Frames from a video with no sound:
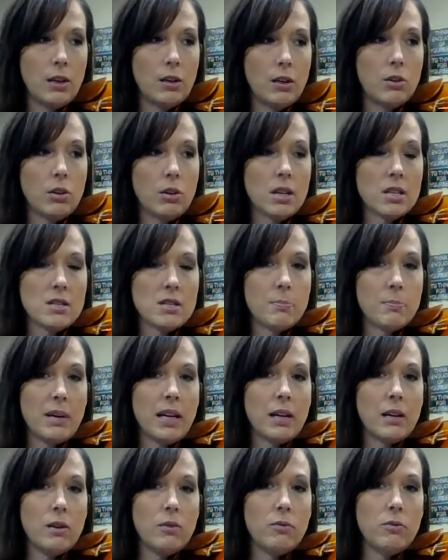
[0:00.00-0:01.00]
cross
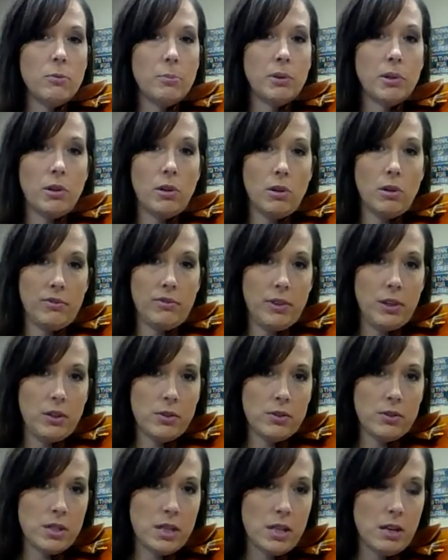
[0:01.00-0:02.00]
back over and put all
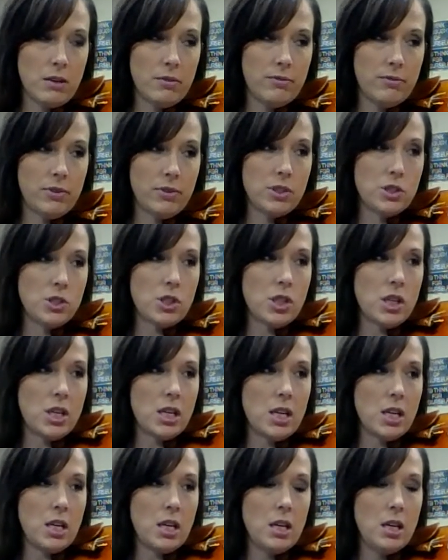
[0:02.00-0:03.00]
fingers down for
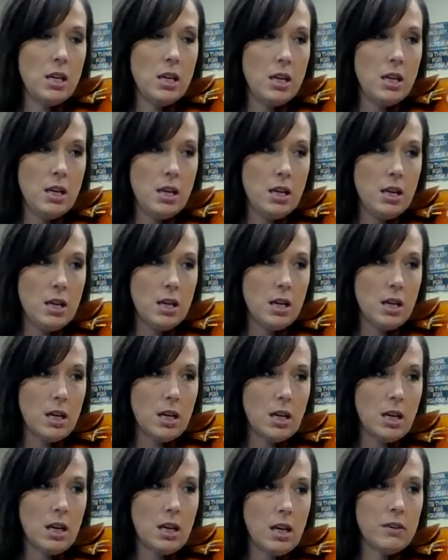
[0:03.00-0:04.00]
G,
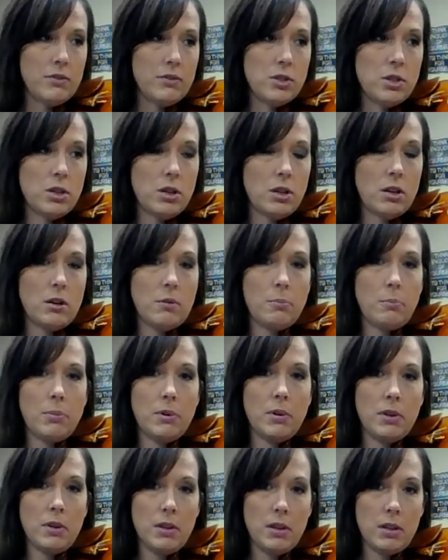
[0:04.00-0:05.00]
F sharp,
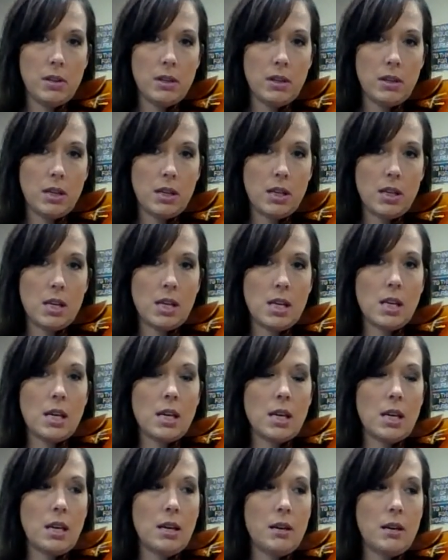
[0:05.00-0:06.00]

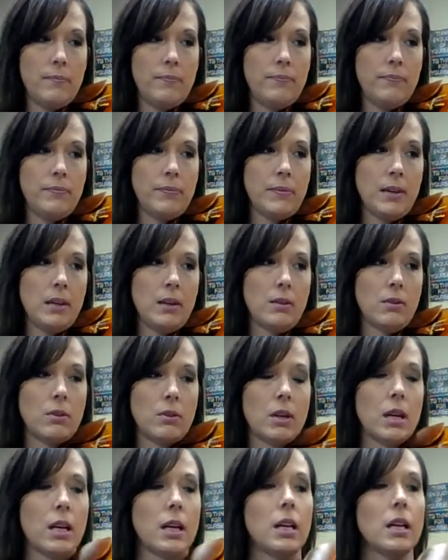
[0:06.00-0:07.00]
E.
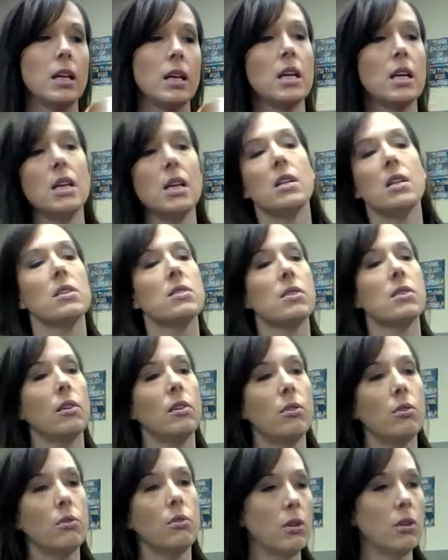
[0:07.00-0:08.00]
Okay,
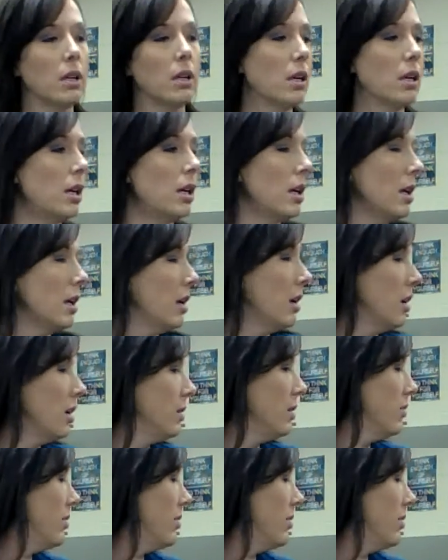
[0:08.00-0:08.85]
so on the